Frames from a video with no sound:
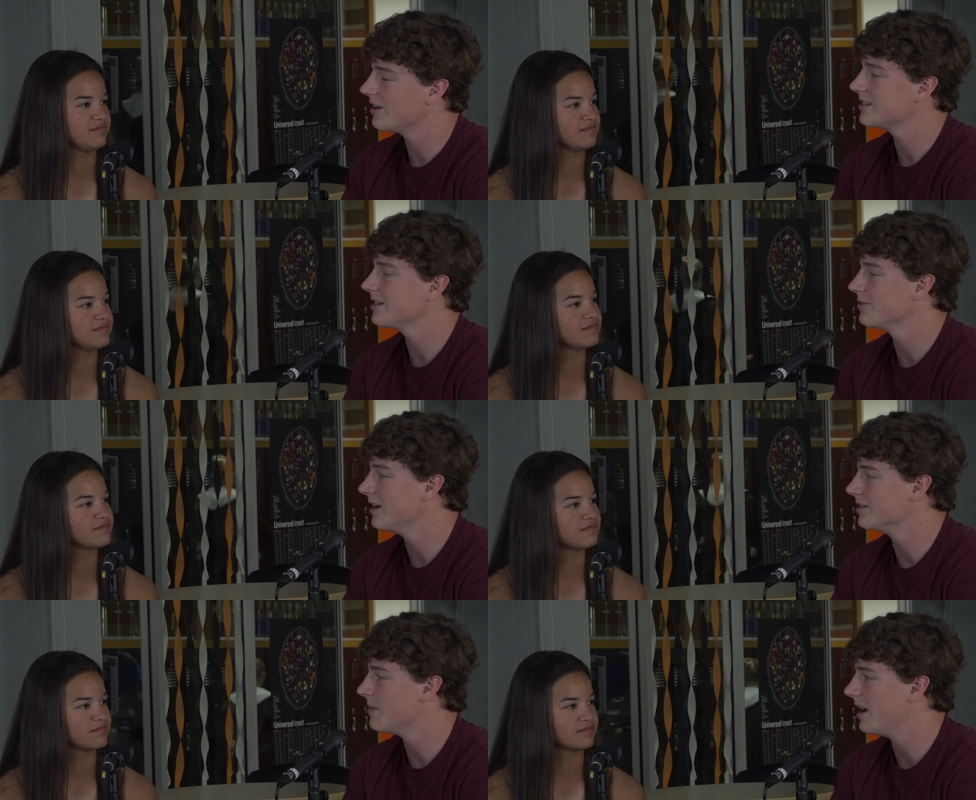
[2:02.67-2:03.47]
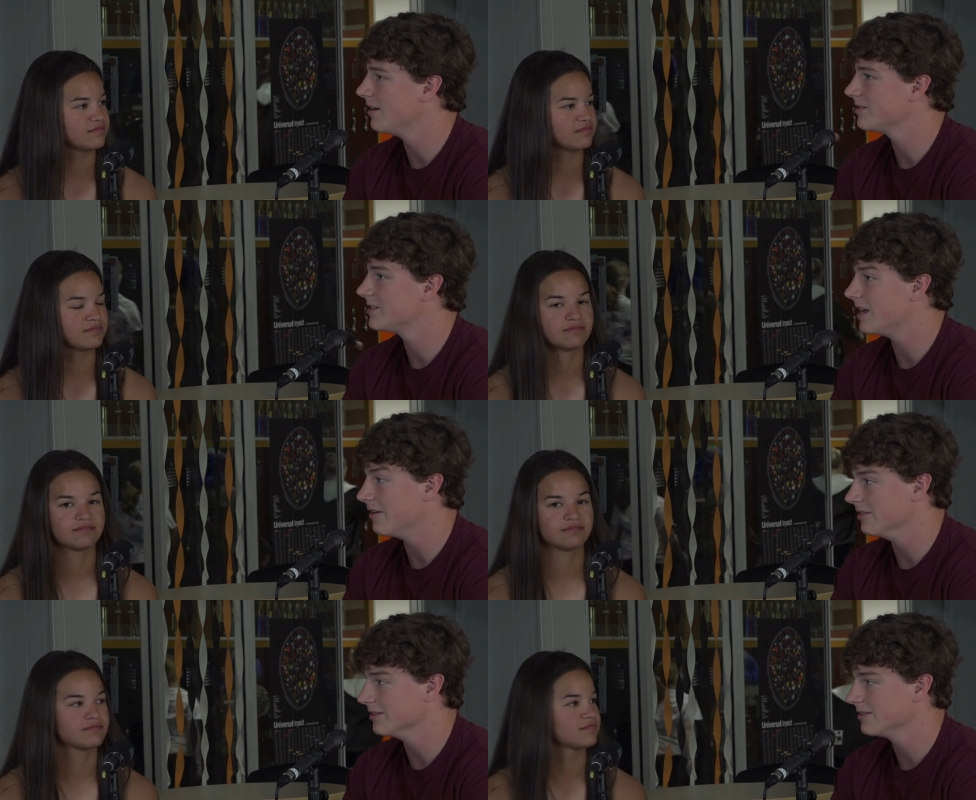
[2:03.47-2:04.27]
Speaker 1: wrestling when I was about
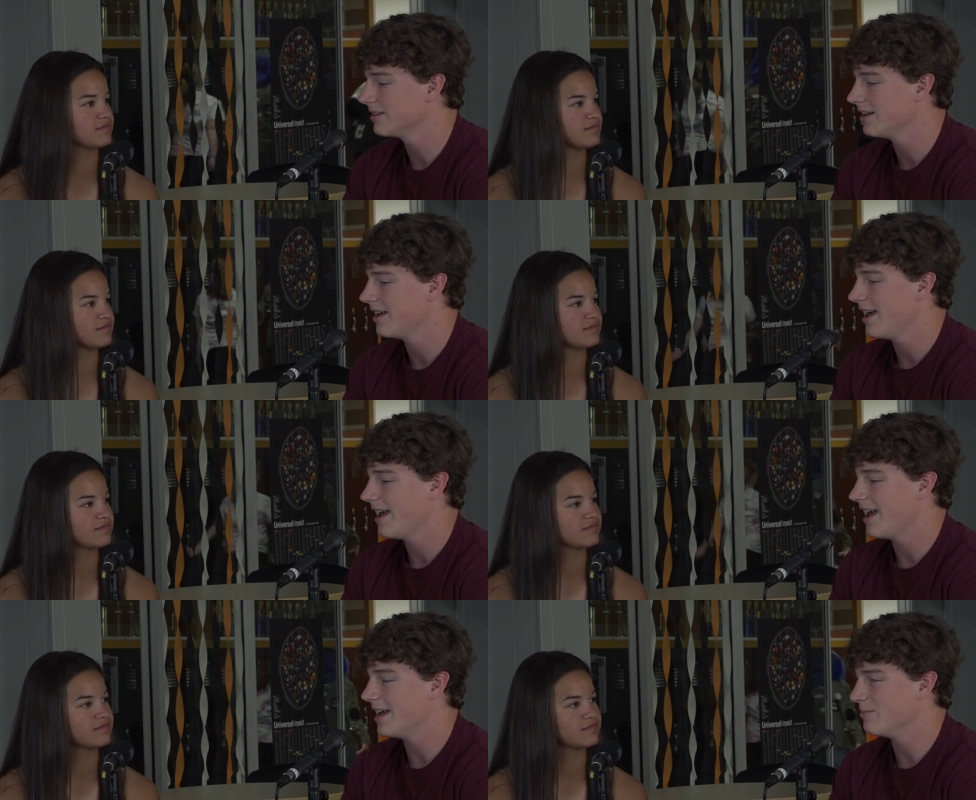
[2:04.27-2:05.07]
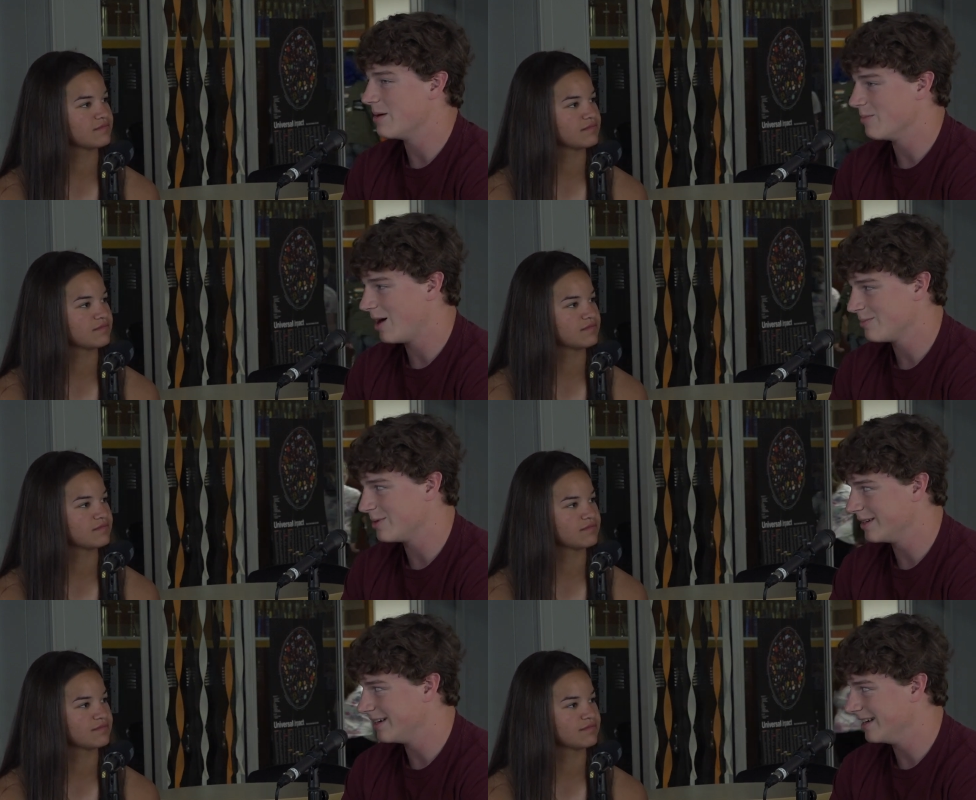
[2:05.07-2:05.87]
seven, and my mom
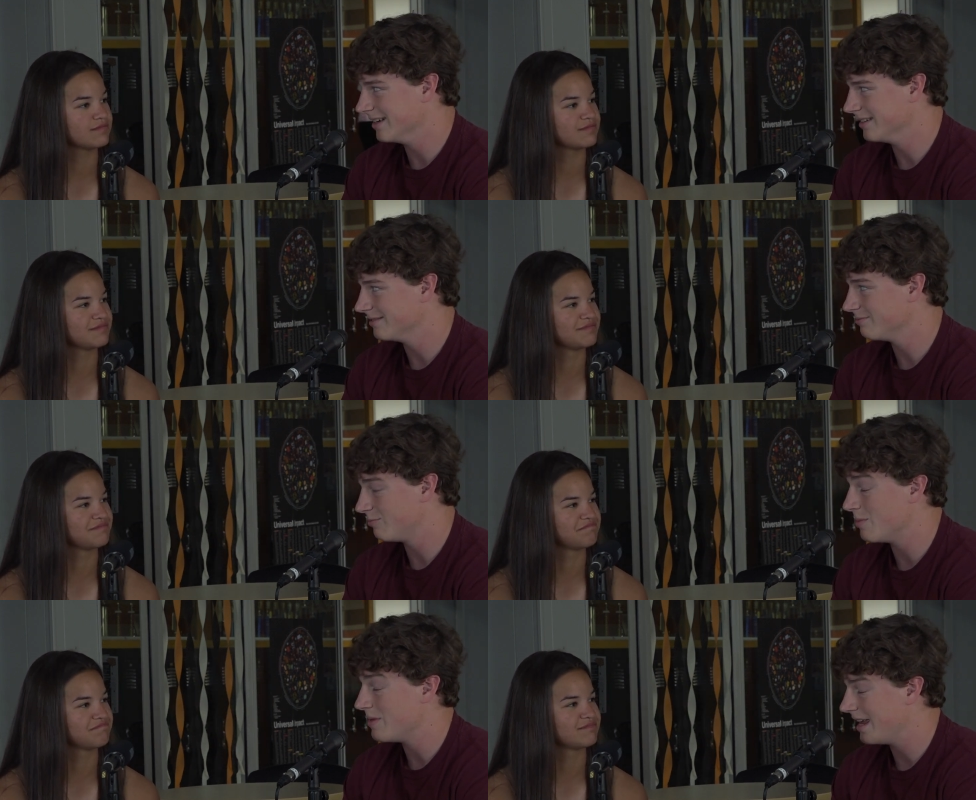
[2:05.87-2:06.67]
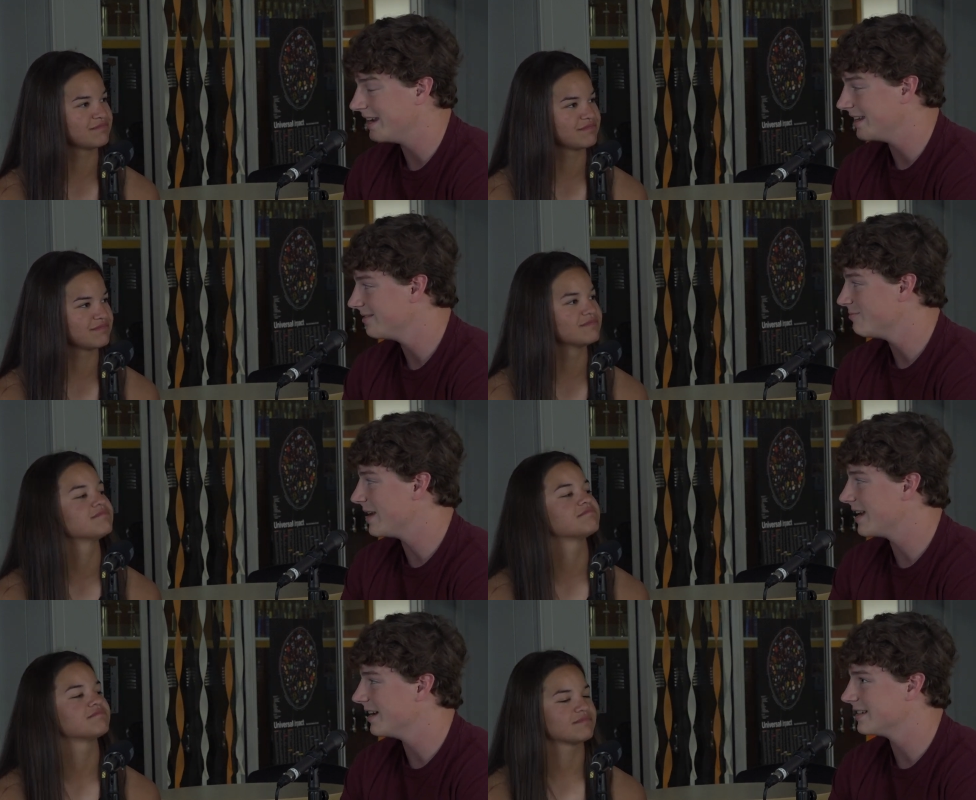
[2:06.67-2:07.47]
put it in, put me in it
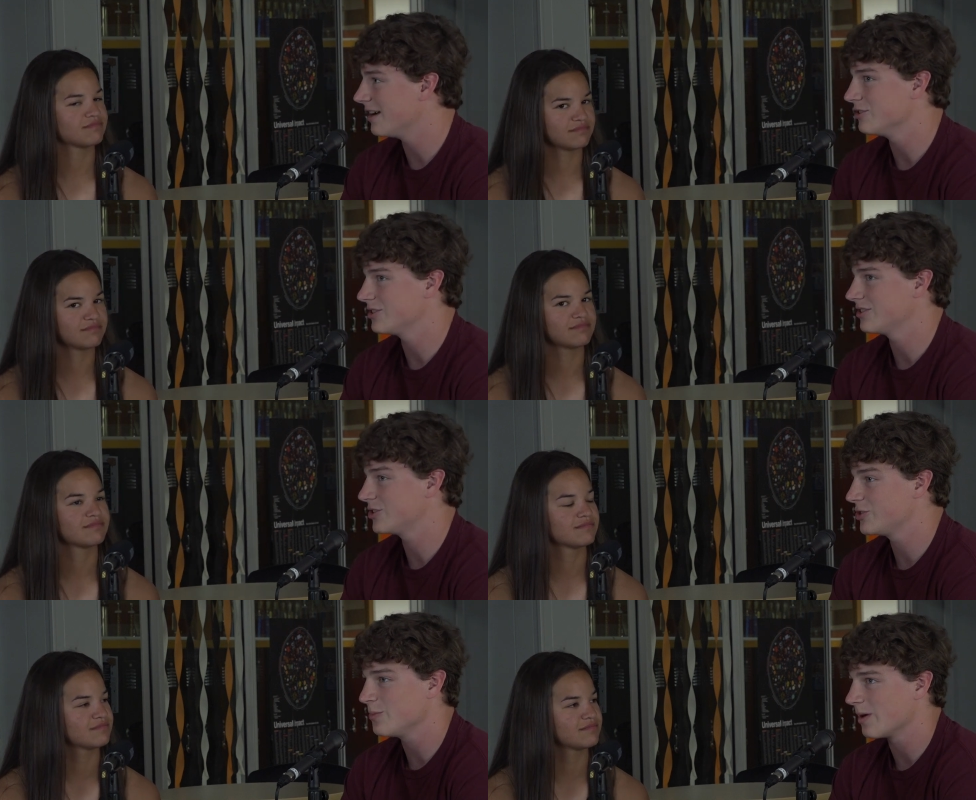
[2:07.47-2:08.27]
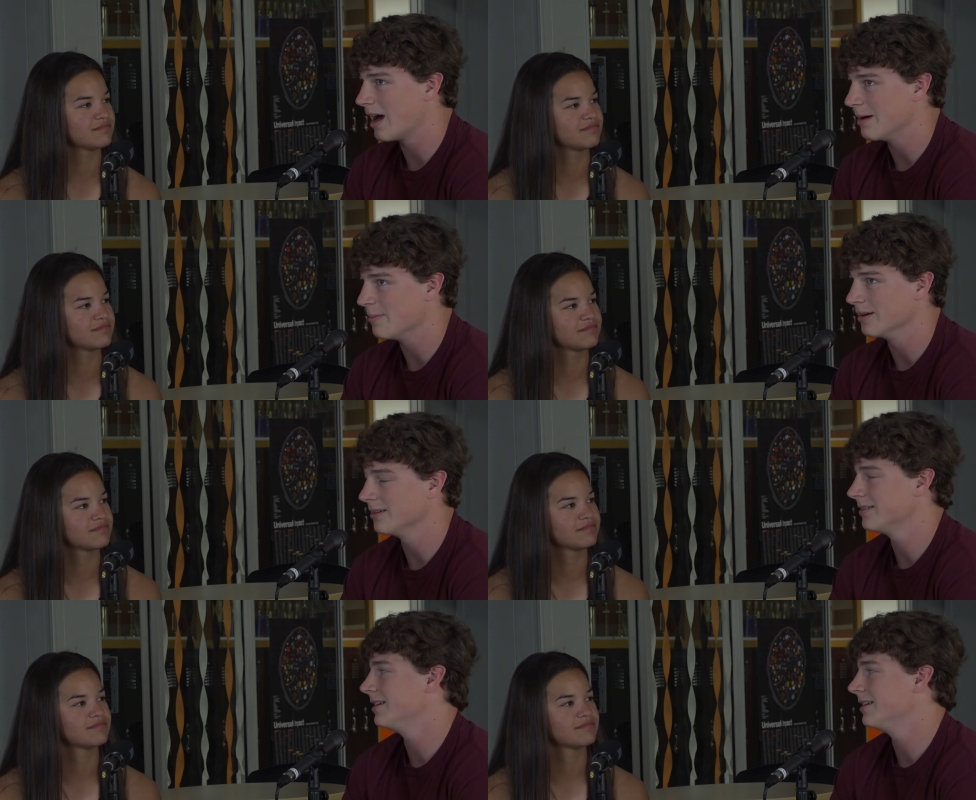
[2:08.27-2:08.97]
because I was super hyper.